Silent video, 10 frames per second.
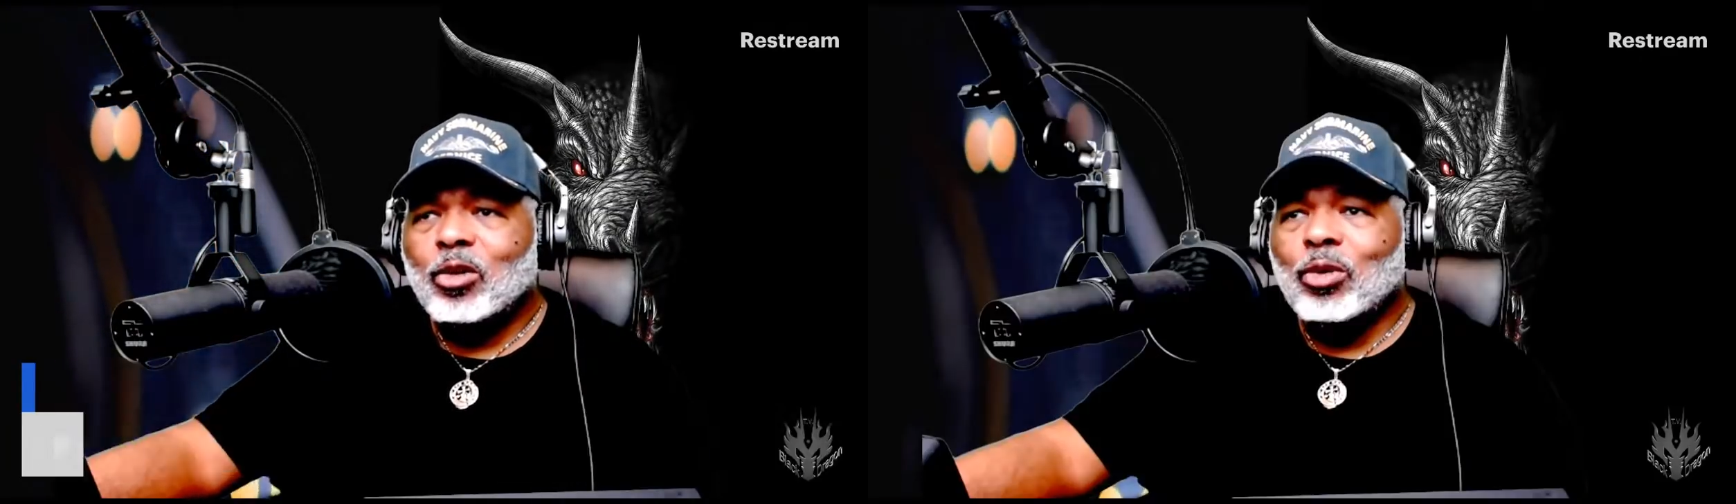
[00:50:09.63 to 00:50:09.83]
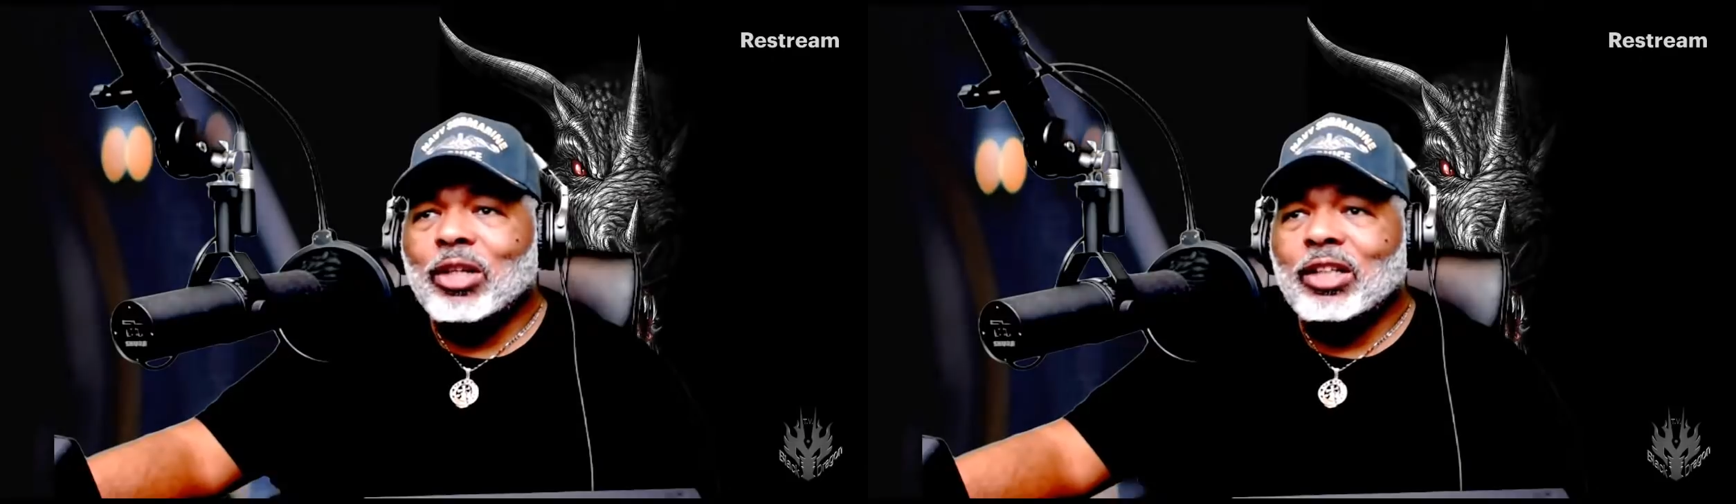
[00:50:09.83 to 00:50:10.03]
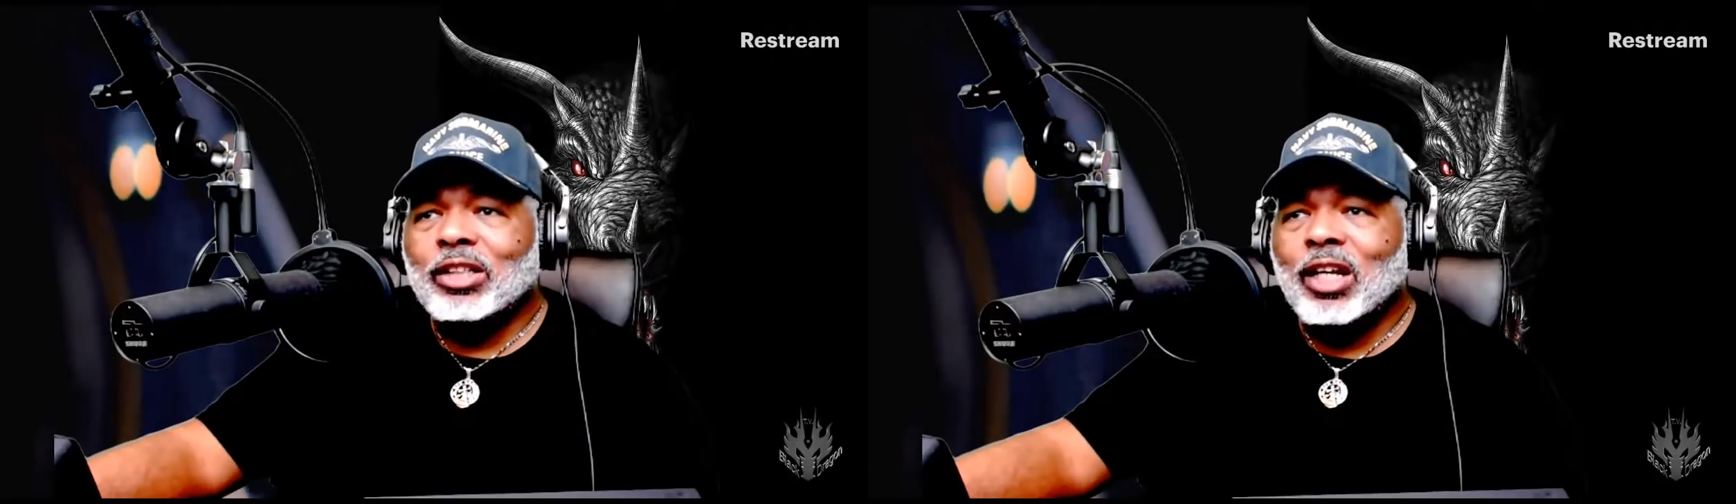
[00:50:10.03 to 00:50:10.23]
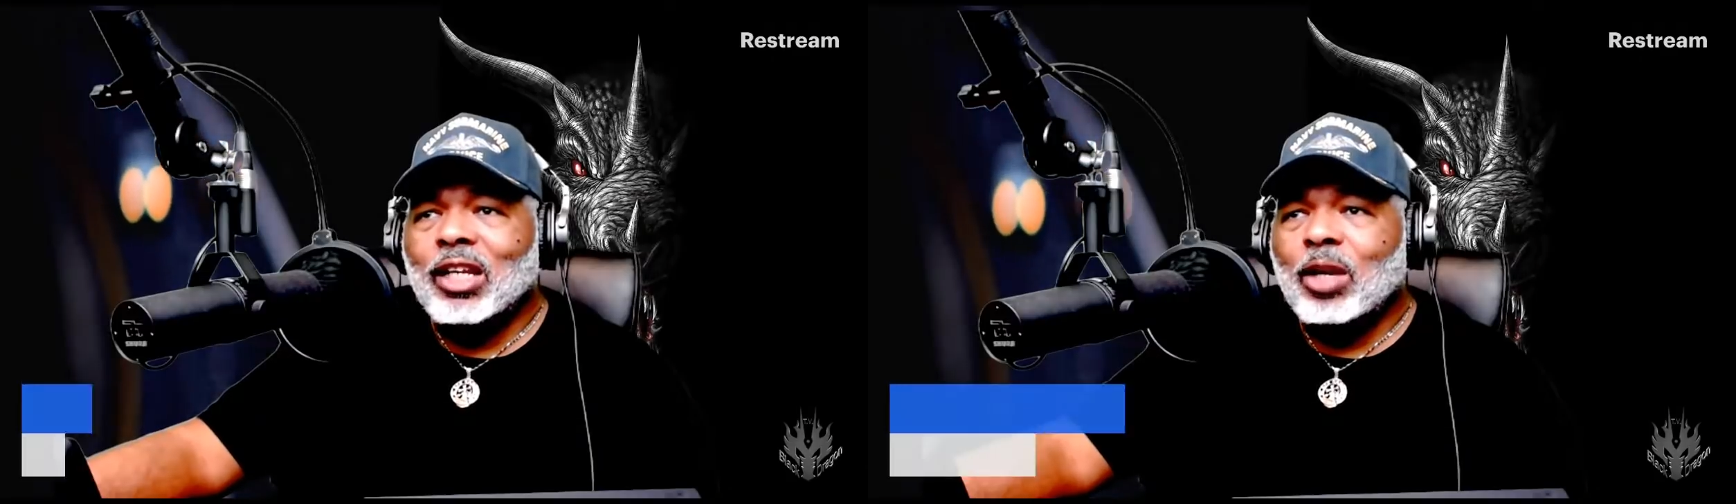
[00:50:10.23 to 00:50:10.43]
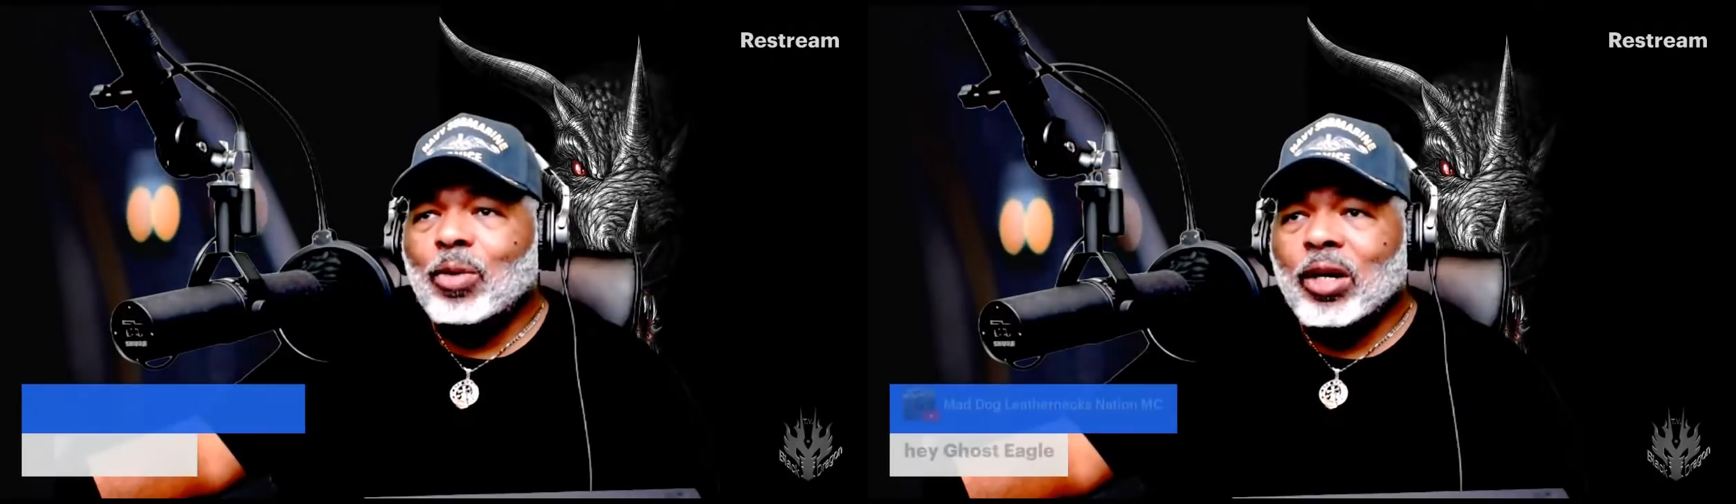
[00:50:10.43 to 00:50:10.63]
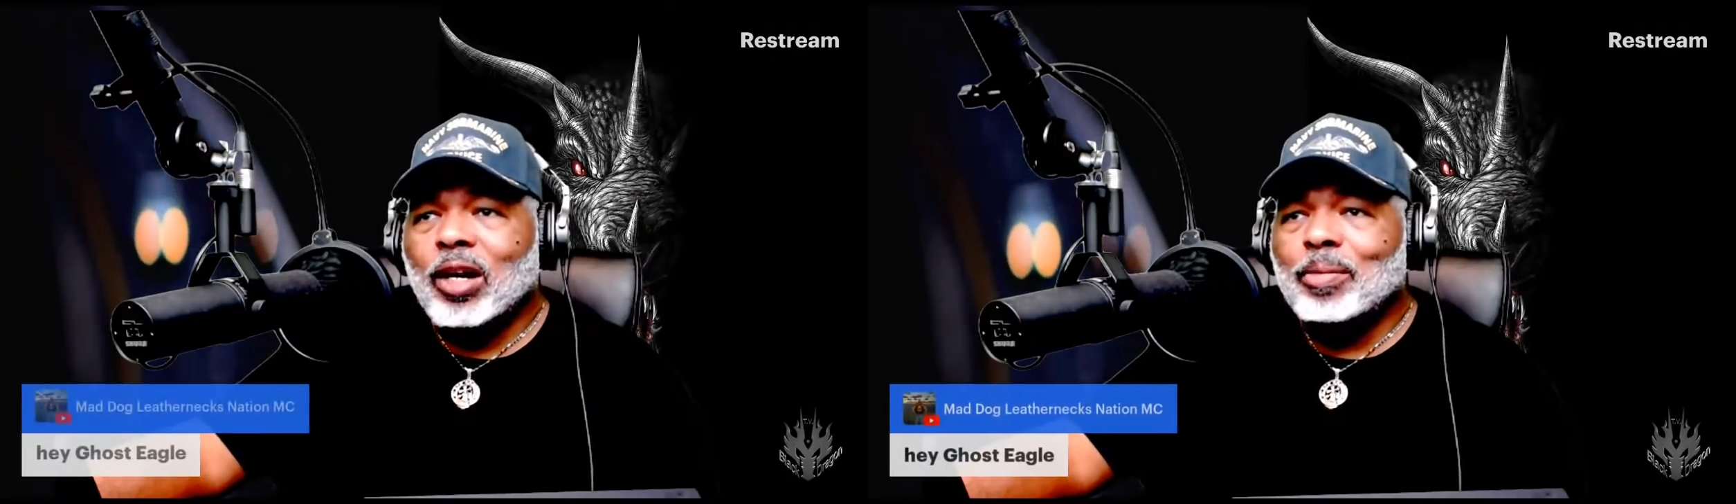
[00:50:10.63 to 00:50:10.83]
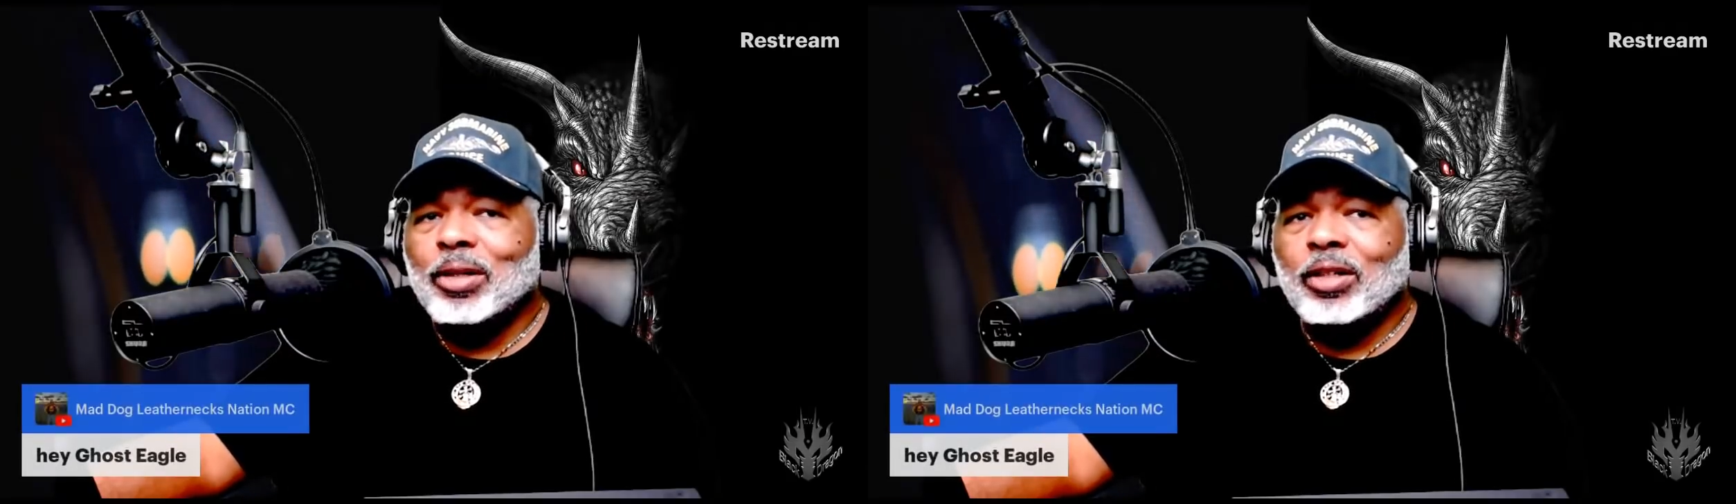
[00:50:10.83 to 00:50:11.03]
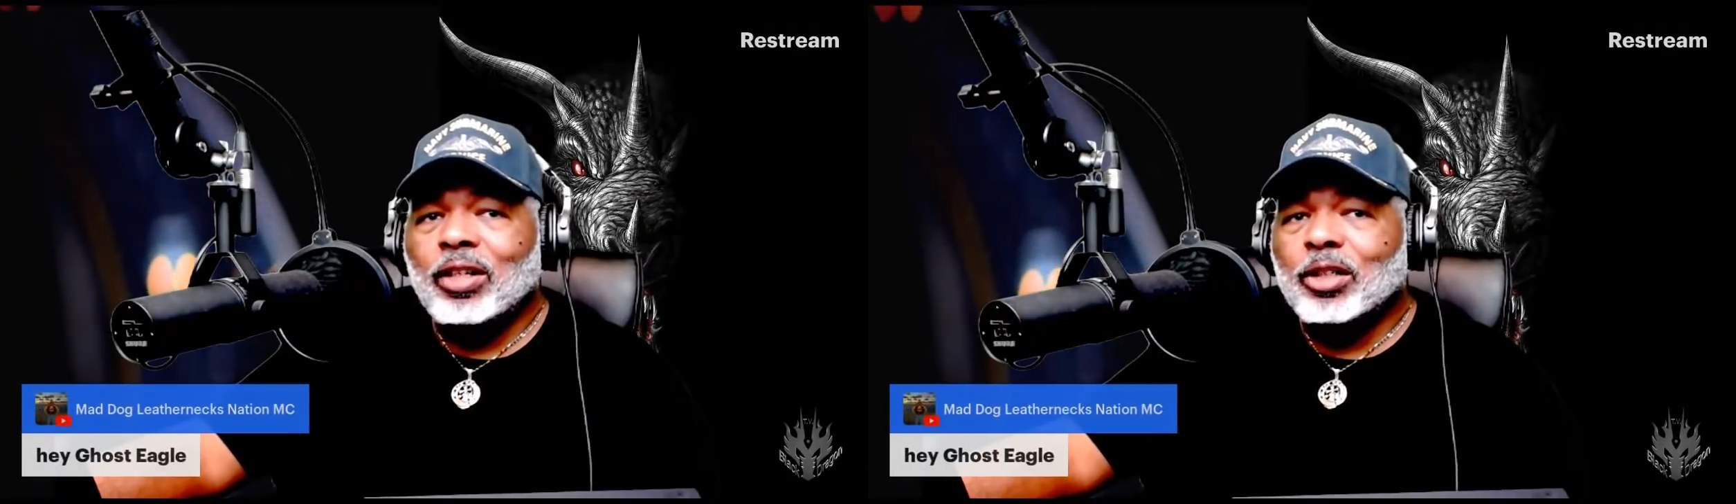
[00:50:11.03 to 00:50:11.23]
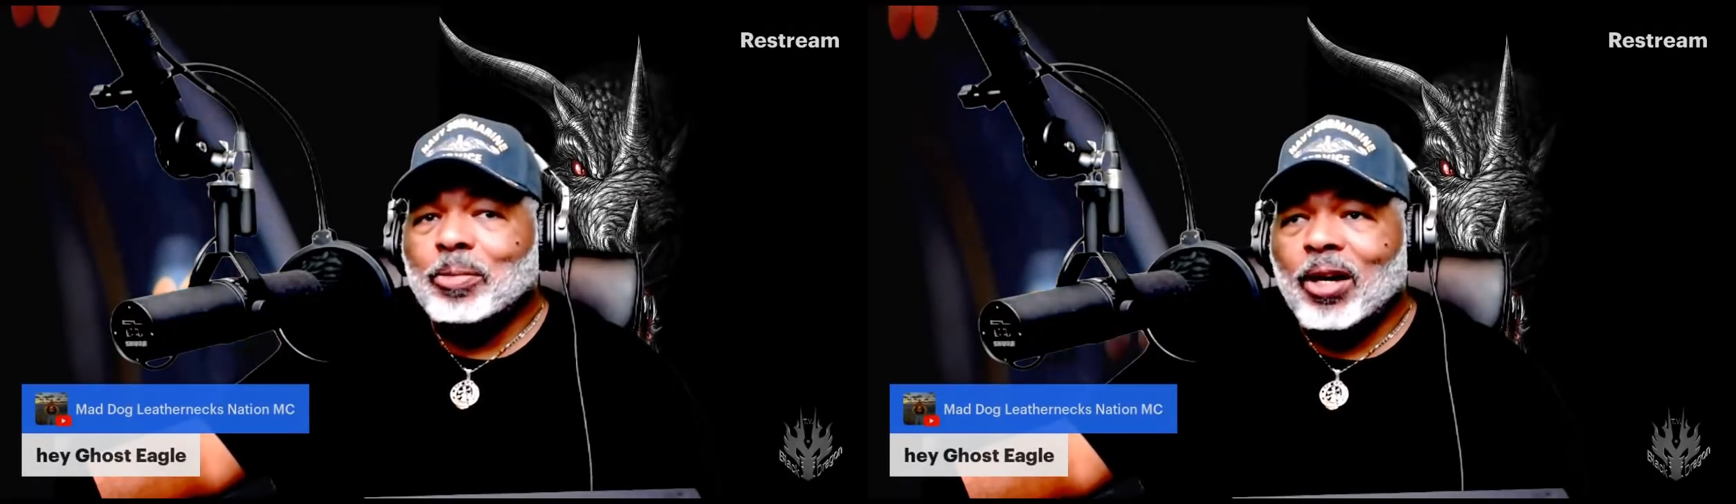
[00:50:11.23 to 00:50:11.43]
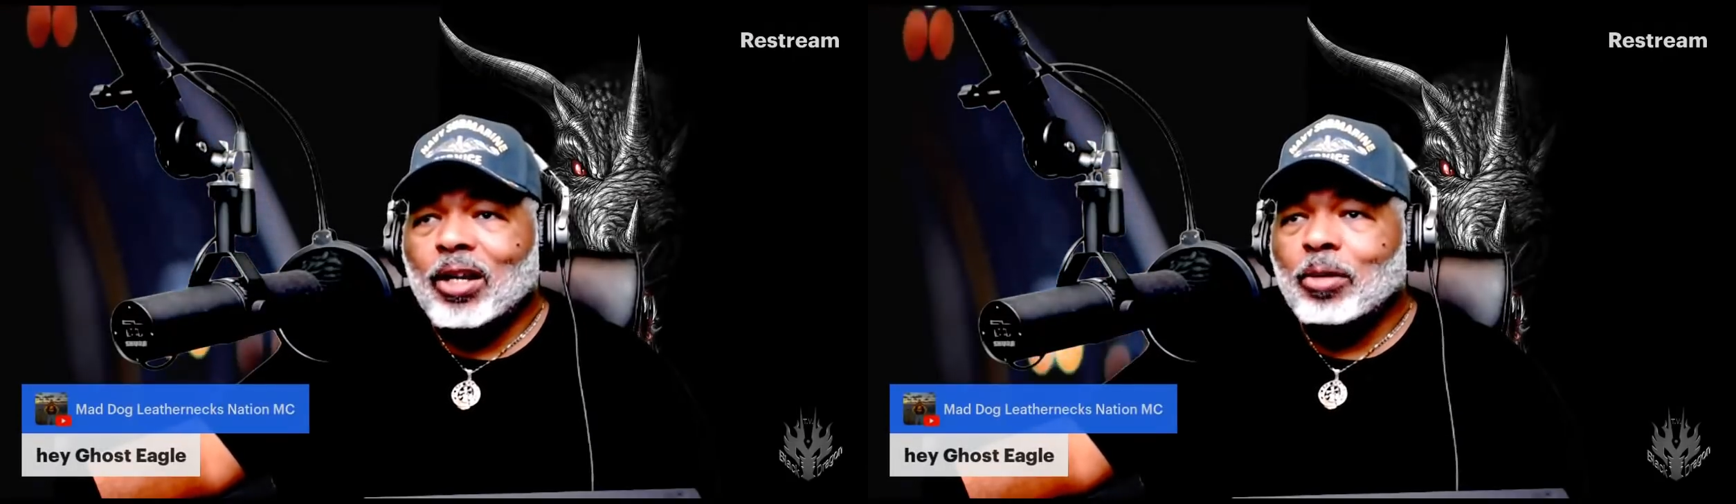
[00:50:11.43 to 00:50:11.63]
when they said they were coming to
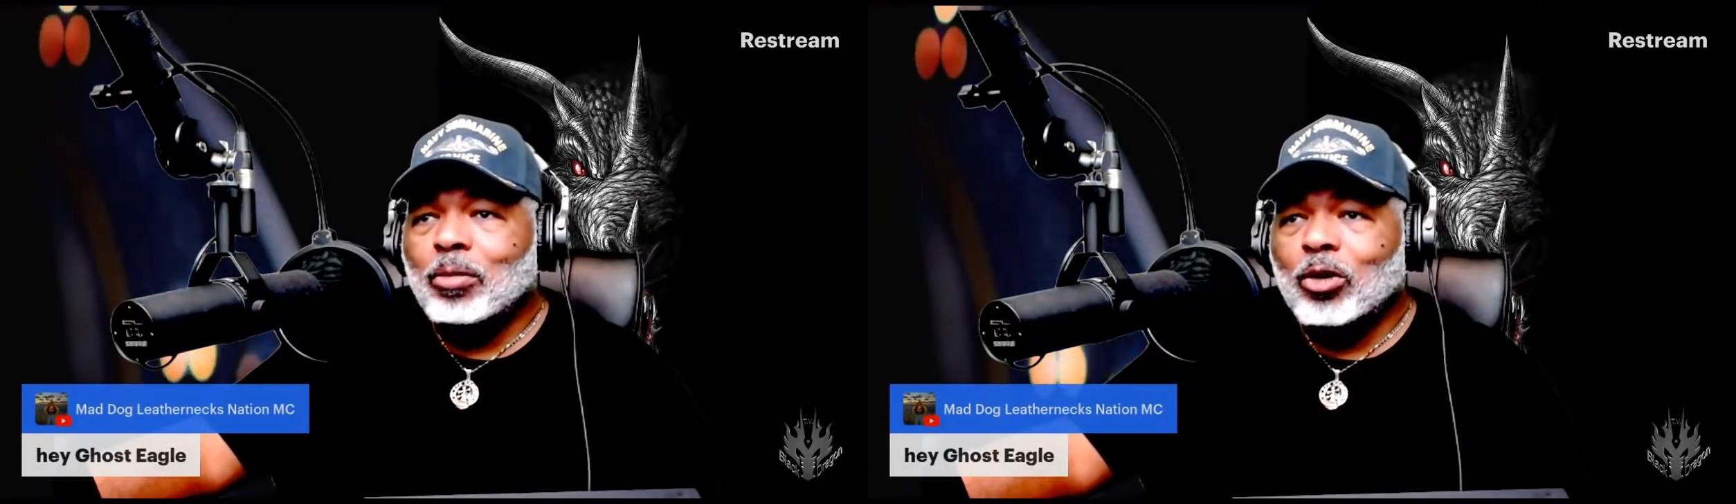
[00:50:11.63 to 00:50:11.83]
disband them.